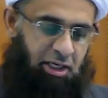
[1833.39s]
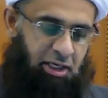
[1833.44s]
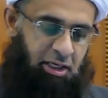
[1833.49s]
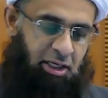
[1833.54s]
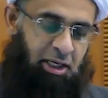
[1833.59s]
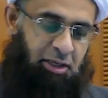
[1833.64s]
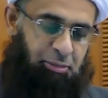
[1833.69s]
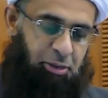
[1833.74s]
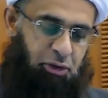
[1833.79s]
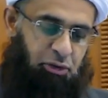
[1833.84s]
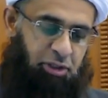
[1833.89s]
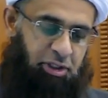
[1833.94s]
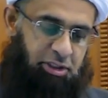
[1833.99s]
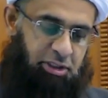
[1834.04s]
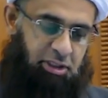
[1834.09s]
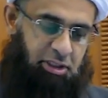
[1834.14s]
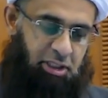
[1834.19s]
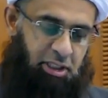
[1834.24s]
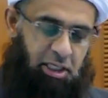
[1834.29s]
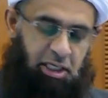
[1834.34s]
A
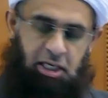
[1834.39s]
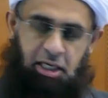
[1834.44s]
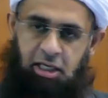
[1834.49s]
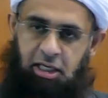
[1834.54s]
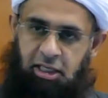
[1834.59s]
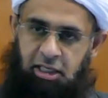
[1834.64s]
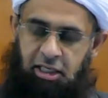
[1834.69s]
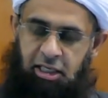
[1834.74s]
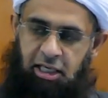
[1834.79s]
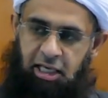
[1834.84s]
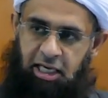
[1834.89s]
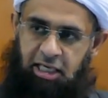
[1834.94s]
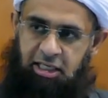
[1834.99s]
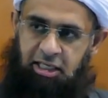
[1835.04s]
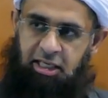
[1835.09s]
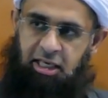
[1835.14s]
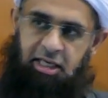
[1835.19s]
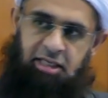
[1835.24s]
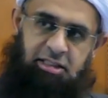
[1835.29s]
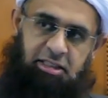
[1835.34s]
hypocrite. He had a
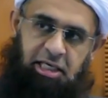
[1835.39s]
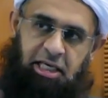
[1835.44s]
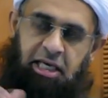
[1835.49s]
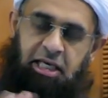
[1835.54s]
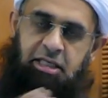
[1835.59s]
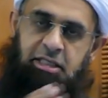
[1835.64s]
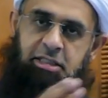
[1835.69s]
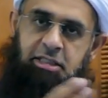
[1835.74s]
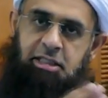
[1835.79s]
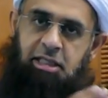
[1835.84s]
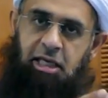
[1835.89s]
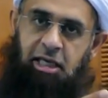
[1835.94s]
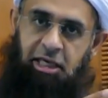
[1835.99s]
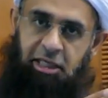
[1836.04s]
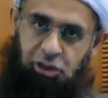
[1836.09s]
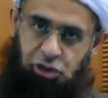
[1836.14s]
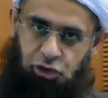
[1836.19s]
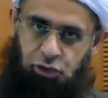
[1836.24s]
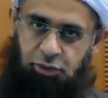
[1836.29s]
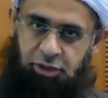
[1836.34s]
case against a
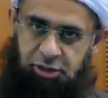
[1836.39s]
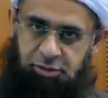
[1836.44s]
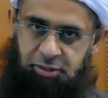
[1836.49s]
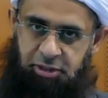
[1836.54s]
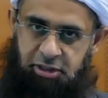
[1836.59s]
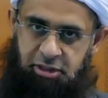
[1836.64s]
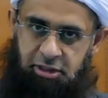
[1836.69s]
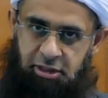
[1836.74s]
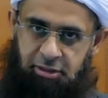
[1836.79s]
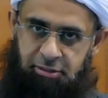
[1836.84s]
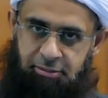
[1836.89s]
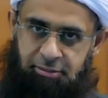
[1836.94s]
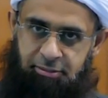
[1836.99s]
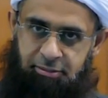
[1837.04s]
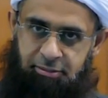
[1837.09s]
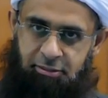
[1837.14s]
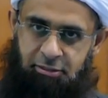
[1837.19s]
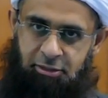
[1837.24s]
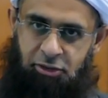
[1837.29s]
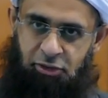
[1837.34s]
Jewish person,
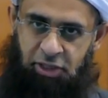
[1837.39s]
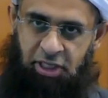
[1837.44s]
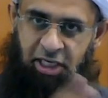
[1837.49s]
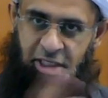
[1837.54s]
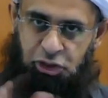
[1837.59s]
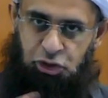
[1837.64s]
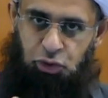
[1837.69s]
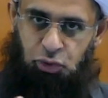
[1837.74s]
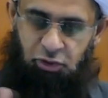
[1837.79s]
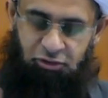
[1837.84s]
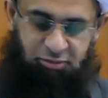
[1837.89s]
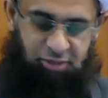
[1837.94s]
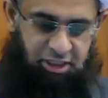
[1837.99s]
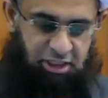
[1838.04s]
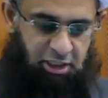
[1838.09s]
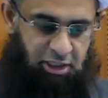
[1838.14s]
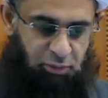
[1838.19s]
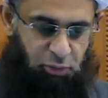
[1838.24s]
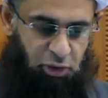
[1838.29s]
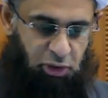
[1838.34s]
right? A Jew of
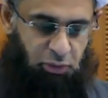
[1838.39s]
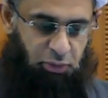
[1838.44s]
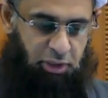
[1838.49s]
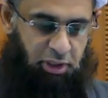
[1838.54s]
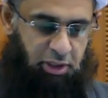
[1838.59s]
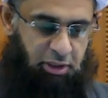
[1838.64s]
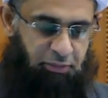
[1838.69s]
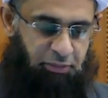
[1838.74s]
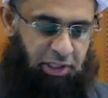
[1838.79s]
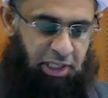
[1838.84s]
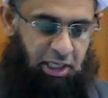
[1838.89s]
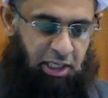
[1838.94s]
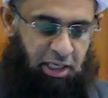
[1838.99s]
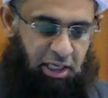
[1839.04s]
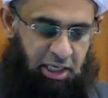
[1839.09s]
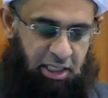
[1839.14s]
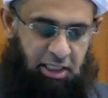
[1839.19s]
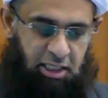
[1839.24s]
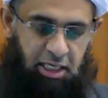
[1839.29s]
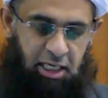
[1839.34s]
Medina Munawwara.
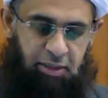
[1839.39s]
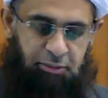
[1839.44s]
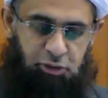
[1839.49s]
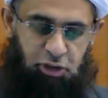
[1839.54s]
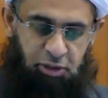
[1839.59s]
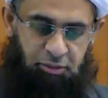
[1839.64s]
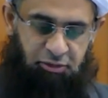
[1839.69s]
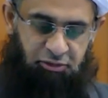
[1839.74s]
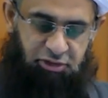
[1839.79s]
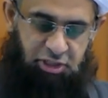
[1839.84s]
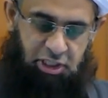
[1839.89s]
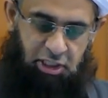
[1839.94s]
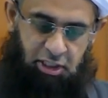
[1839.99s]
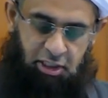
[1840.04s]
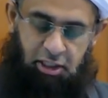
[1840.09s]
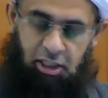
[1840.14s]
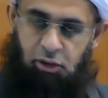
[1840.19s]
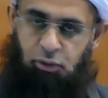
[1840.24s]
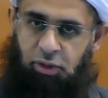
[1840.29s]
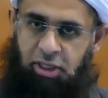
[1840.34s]
And they came to the Prophet
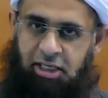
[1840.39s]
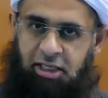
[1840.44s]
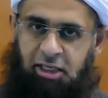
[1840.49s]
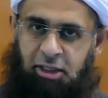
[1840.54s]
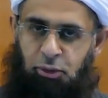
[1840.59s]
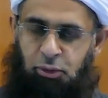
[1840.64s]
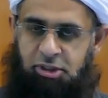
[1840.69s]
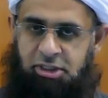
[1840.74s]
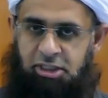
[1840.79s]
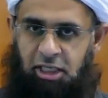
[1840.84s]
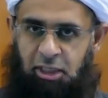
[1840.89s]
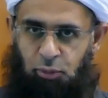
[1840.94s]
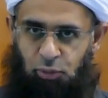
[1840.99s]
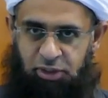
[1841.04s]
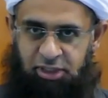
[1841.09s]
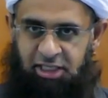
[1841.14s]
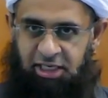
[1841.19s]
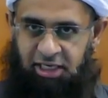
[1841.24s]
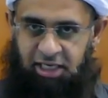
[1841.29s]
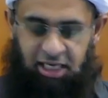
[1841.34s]
sallallahu alayhi wa sallam
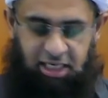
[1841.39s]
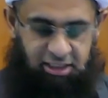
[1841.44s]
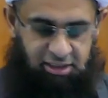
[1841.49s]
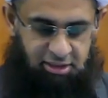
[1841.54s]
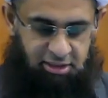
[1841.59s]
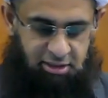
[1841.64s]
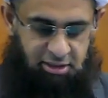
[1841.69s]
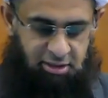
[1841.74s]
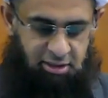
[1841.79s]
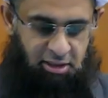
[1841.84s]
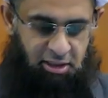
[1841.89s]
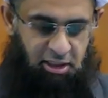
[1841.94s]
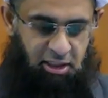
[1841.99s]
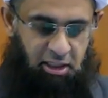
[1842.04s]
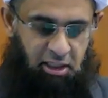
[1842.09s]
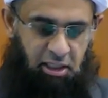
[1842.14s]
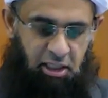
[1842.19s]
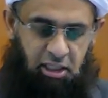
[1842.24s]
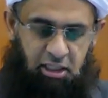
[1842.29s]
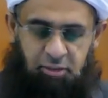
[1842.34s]
with their case.
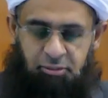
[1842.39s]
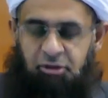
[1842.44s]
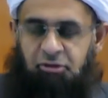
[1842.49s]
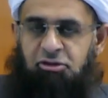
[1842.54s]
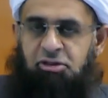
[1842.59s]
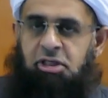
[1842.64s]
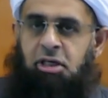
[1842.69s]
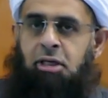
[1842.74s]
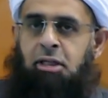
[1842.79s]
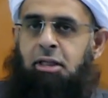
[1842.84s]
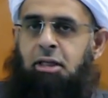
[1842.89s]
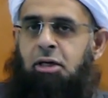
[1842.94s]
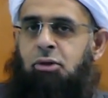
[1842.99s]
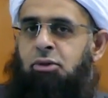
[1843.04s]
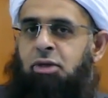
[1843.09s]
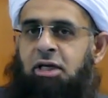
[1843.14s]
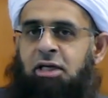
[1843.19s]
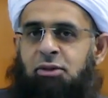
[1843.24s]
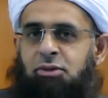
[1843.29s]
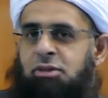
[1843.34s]
And the Prophet sallallahu
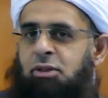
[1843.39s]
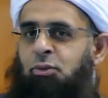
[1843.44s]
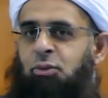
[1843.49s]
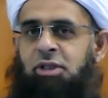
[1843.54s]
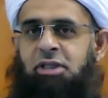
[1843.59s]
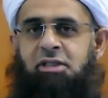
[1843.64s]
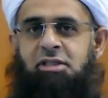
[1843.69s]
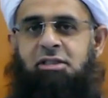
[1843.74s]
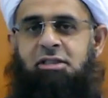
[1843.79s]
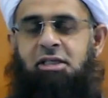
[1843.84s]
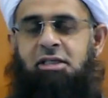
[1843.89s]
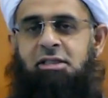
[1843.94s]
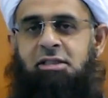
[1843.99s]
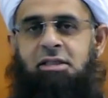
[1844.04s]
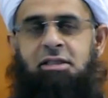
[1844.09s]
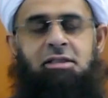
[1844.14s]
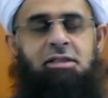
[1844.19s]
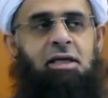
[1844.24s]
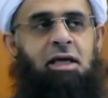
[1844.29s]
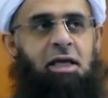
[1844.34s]
alayhi wa sallam, with his
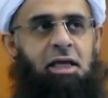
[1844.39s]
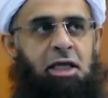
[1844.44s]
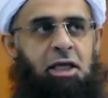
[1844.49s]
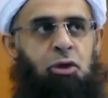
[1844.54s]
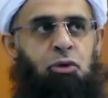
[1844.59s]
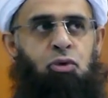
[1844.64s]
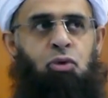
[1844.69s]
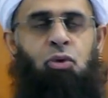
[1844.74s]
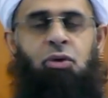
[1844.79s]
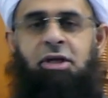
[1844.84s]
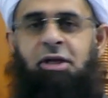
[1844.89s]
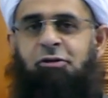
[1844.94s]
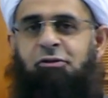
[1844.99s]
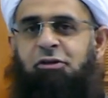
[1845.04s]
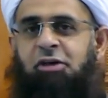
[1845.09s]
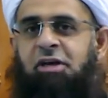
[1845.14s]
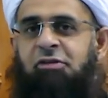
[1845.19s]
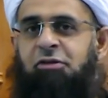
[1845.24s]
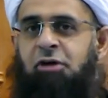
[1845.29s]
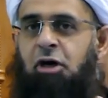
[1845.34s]
justice, he ruled in
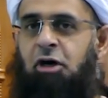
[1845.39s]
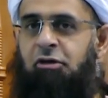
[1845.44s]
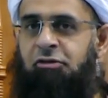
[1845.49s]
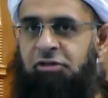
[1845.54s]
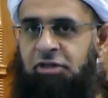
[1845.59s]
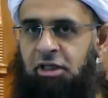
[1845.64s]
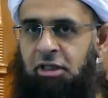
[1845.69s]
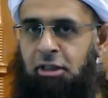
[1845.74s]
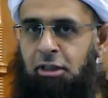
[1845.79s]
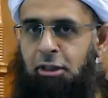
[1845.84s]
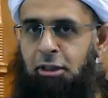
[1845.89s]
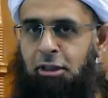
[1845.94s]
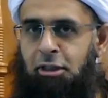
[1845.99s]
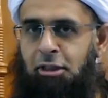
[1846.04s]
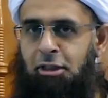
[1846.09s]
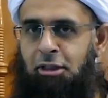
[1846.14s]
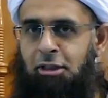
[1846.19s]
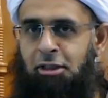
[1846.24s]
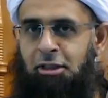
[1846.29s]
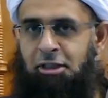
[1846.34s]
favor of the
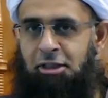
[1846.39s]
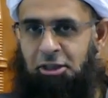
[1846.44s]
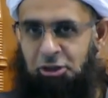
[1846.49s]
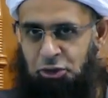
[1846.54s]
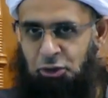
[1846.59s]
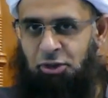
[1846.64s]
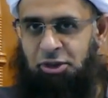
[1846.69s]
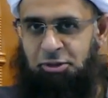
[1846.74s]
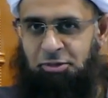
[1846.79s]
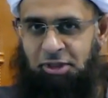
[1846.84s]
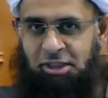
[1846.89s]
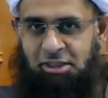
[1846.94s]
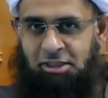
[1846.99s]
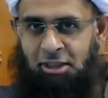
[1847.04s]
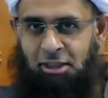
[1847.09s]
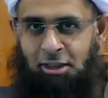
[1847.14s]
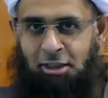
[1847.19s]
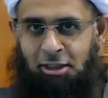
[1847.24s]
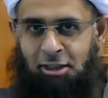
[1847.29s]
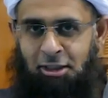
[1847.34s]
Jewish
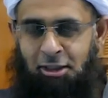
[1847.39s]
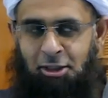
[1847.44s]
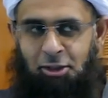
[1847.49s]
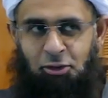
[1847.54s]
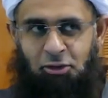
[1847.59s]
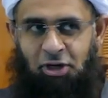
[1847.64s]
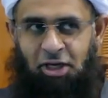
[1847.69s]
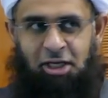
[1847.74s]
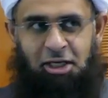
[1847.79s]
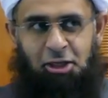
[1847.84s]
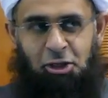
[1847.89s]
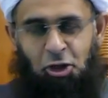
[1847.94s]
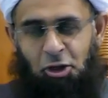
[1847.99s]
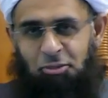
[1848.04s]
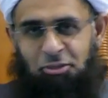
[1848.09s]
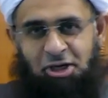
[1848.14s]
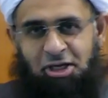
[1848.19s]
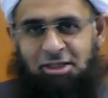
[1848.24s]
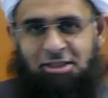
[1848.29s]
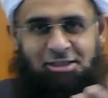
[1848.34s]
person, right? Not
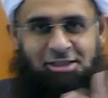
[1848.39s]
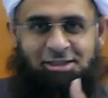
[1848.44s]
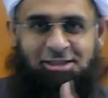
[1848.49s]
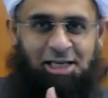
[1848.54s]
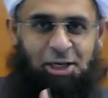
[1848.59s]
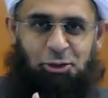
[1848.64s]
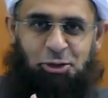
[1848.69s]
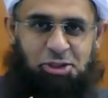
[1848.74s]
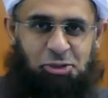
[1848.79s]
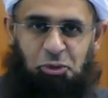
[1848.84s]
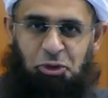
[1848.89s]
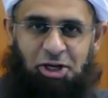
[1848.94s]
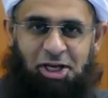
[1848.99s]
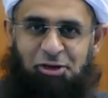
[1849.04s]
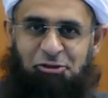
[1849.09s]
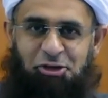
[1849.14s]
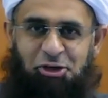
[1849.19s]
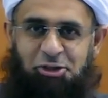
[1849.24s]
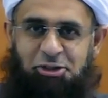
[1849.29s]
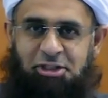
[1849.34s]
because this guy was a
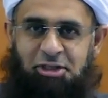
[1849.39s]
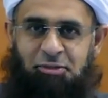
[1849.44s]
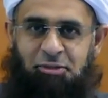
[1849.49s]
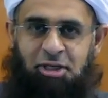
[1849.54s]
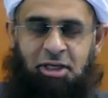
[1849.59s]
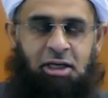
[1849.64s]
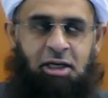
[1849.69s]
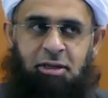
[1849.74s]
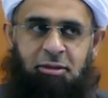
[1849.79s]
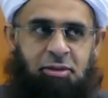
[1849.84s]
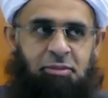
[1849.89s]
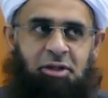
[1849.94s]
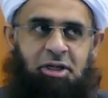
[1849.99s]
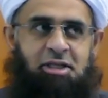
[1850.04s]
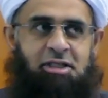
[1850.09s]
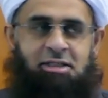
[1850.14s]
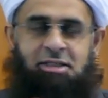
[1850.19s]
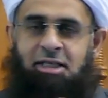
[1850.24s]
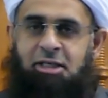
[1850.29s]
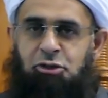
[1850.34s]
munafiq or something, but
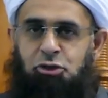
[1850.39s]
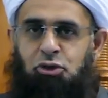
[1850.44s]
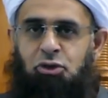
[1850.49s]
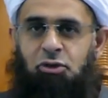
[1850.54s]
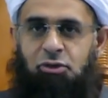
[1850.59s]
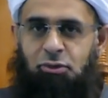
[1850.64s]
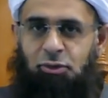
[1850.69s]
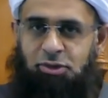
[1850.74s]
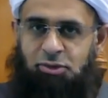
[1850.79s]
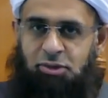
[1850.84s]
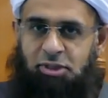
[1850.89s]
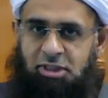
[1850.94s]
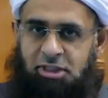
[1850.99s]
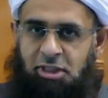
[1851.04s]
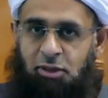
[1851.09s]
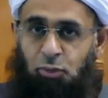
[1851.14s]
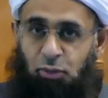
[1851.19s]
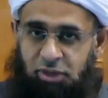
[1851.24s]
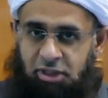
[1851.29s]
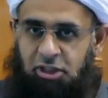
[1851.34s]
because the truth was
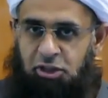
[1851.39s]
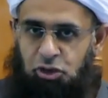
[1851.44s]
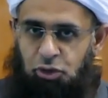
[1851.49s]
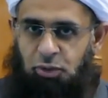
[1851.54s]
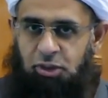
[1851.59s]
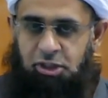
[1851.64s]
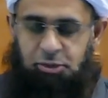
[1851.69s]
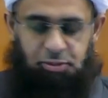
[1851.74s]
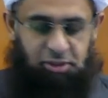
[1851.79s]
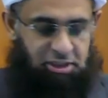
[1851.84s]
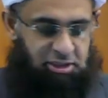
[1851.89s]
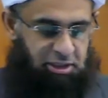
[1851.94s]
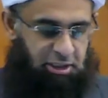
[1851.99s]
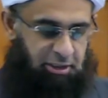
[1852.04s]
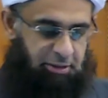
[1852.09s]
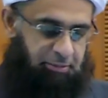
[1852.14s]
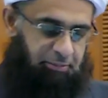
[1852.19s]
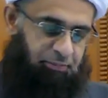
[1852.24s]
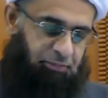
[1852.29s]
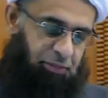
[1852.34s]
with the Jewish person.